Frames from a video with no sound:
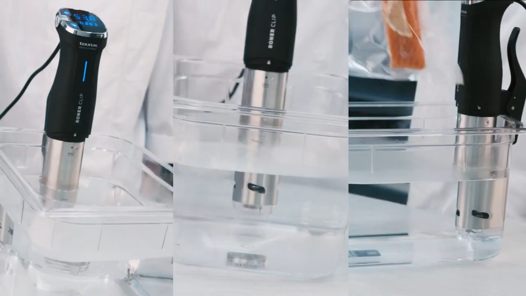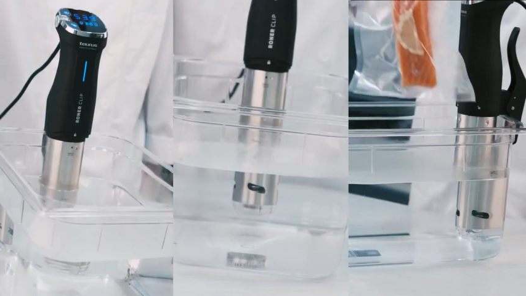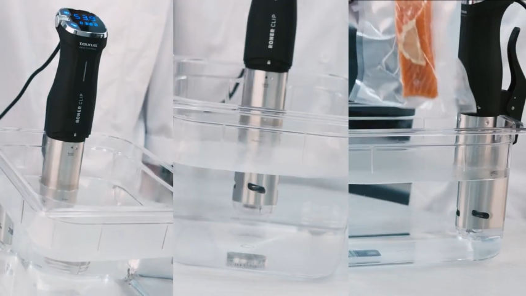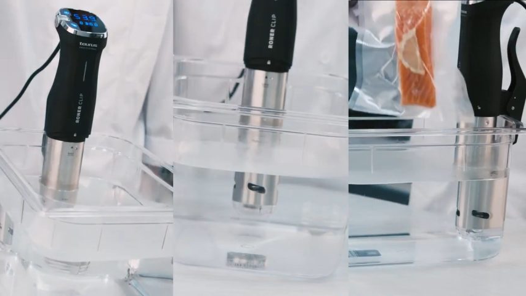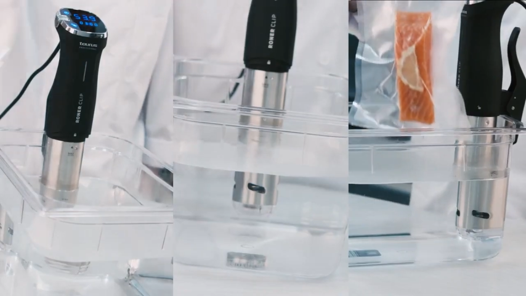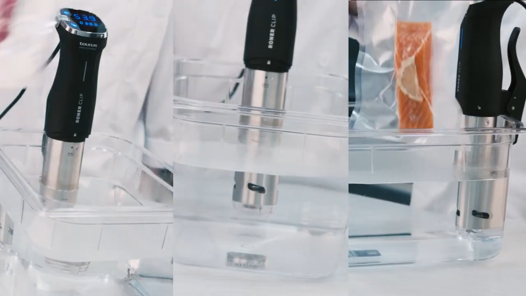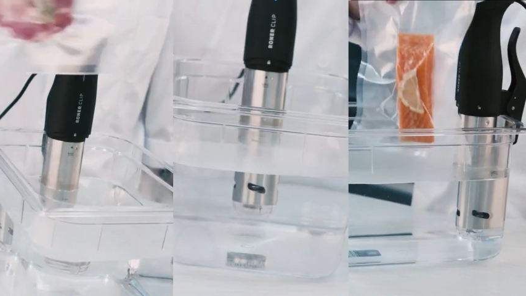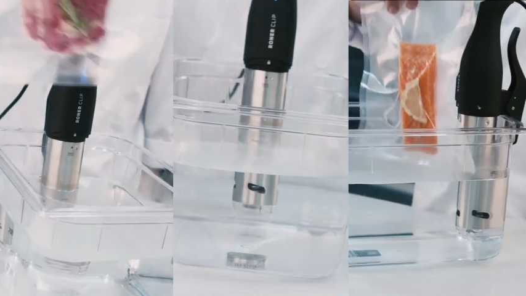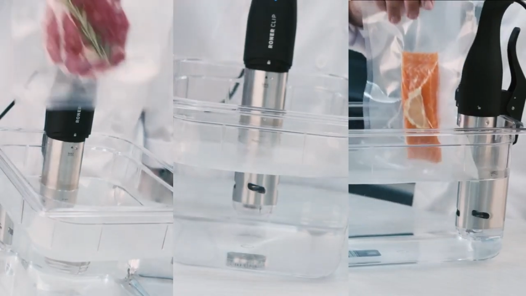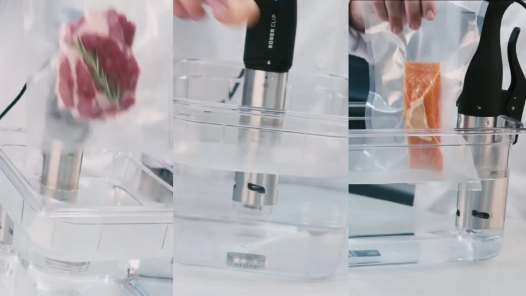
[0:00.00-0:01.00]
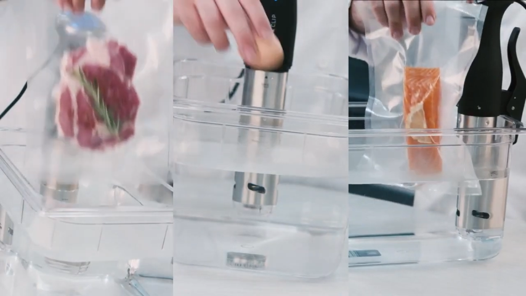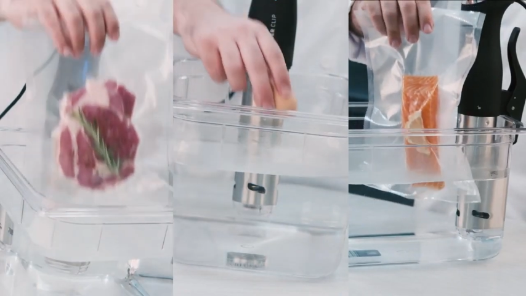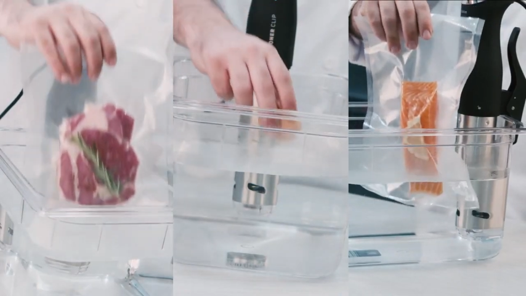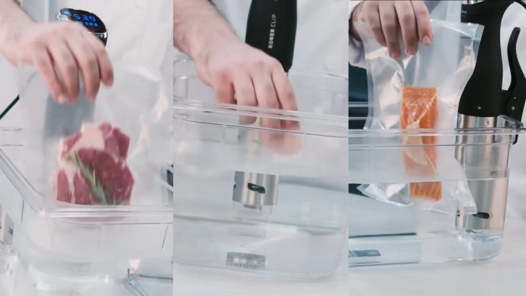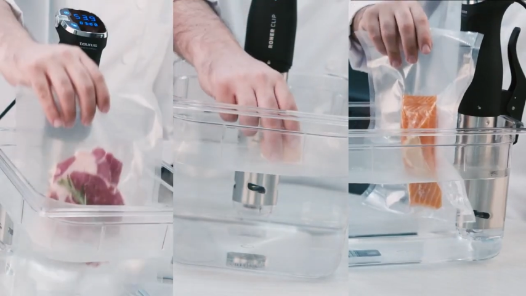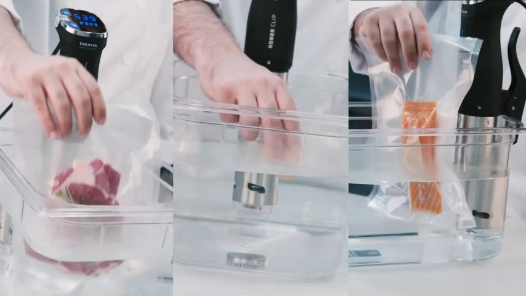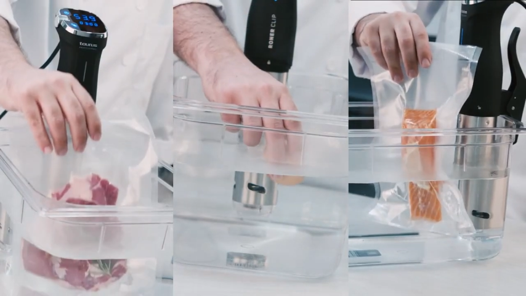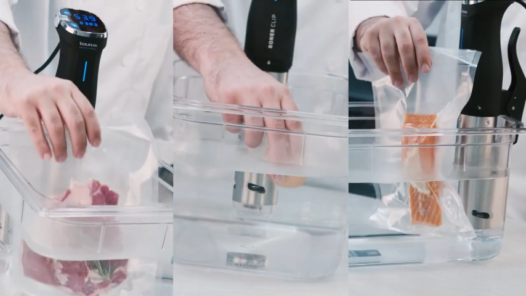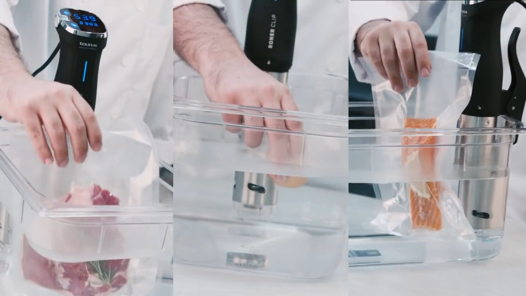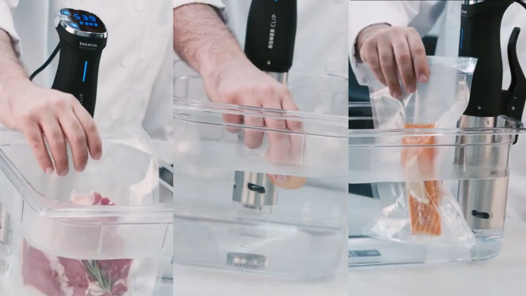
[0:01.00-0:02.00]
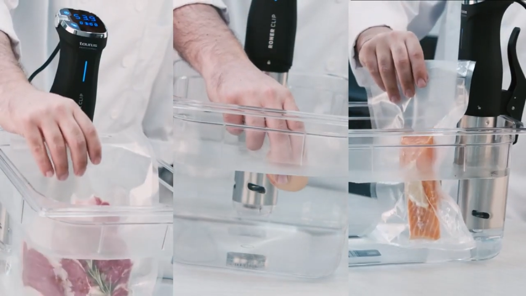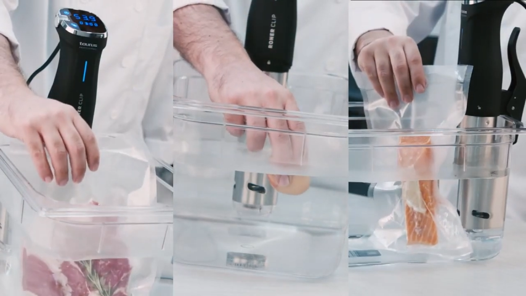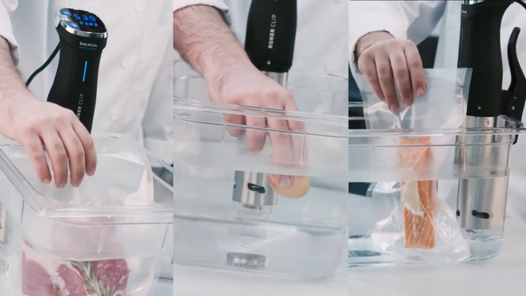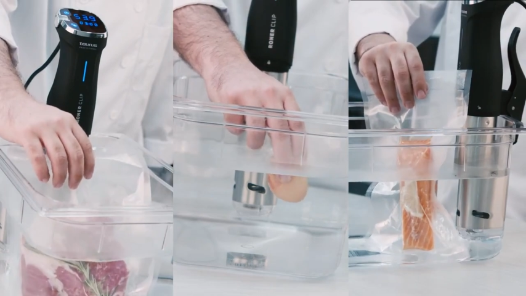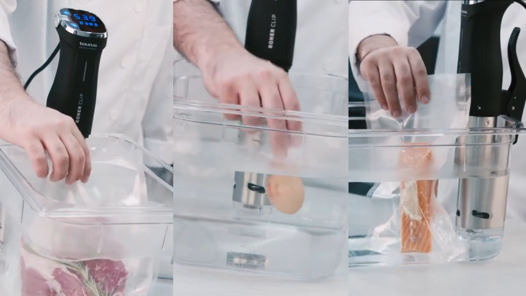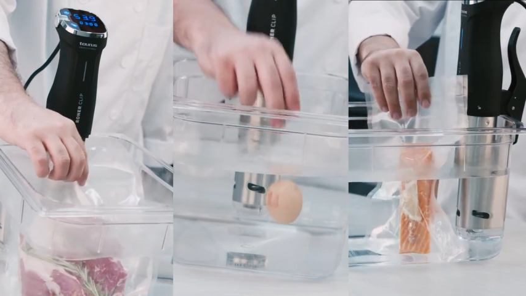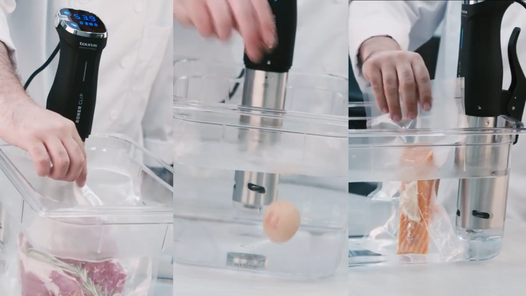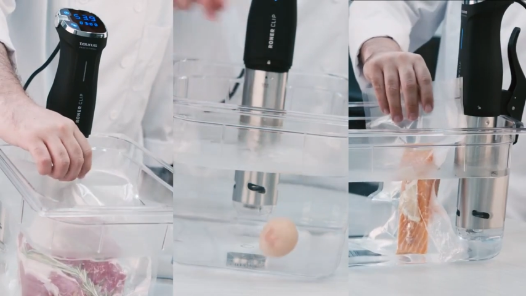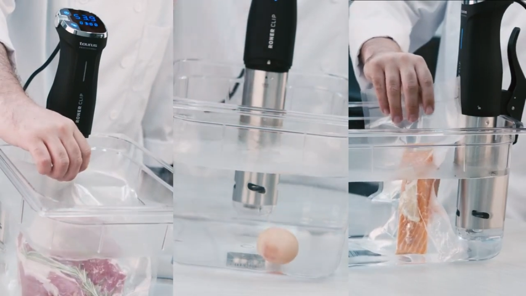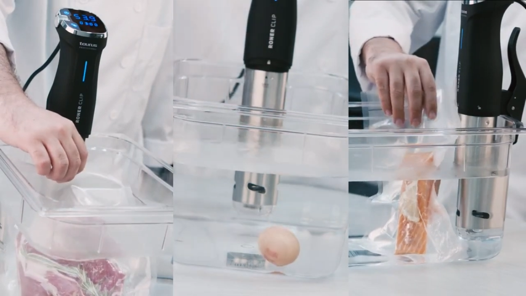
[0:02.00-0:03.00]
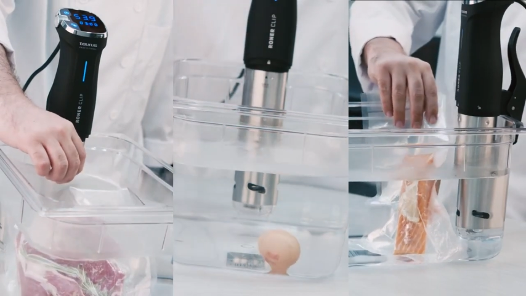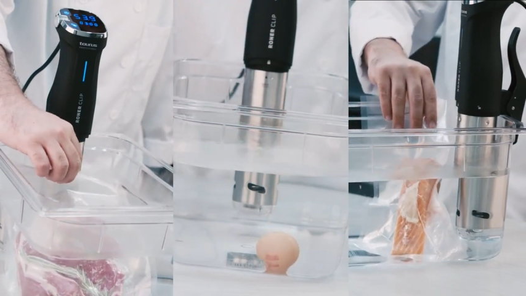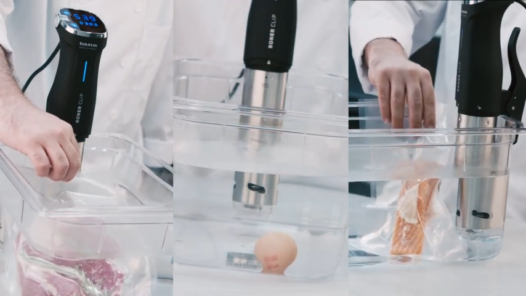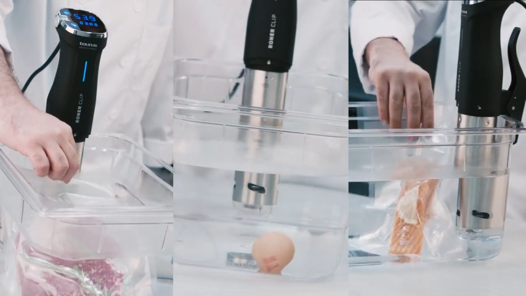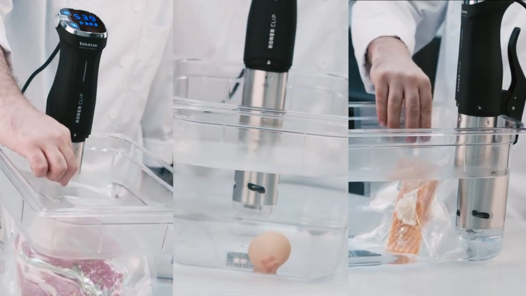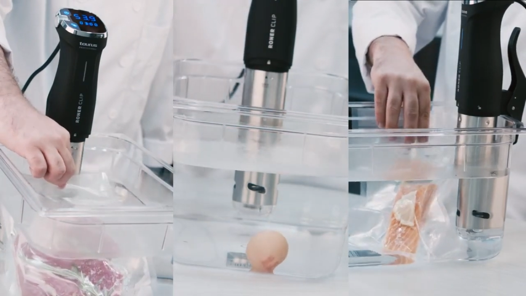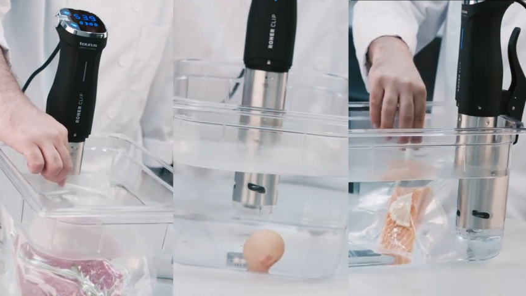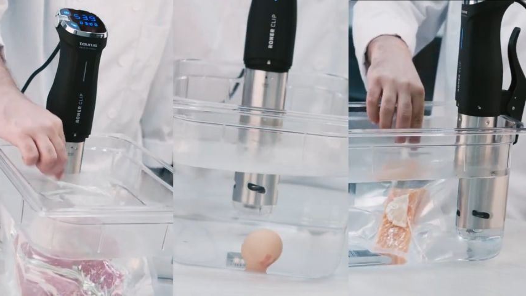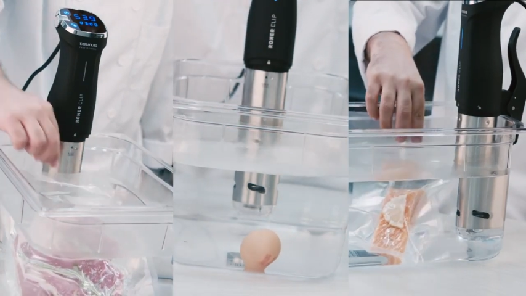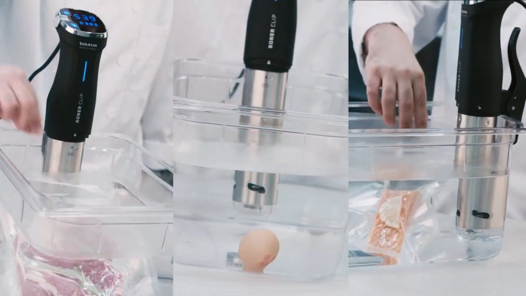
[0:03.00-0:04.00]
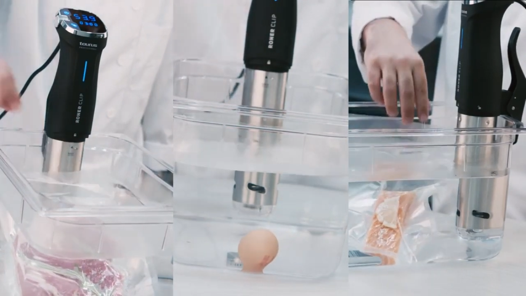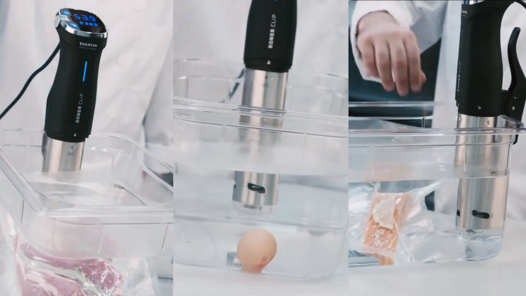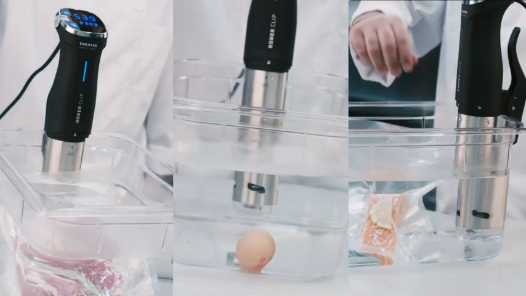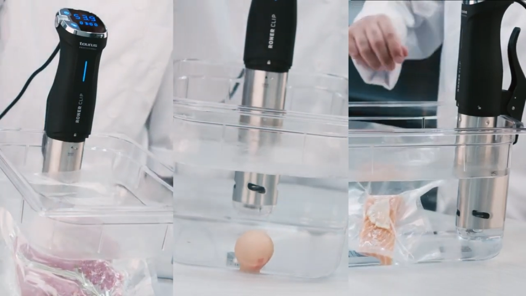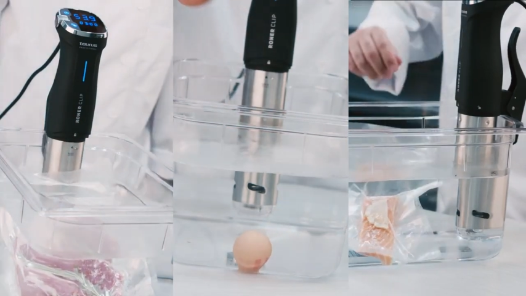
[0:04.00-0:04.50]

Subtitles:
Nobody's mouth can be seen.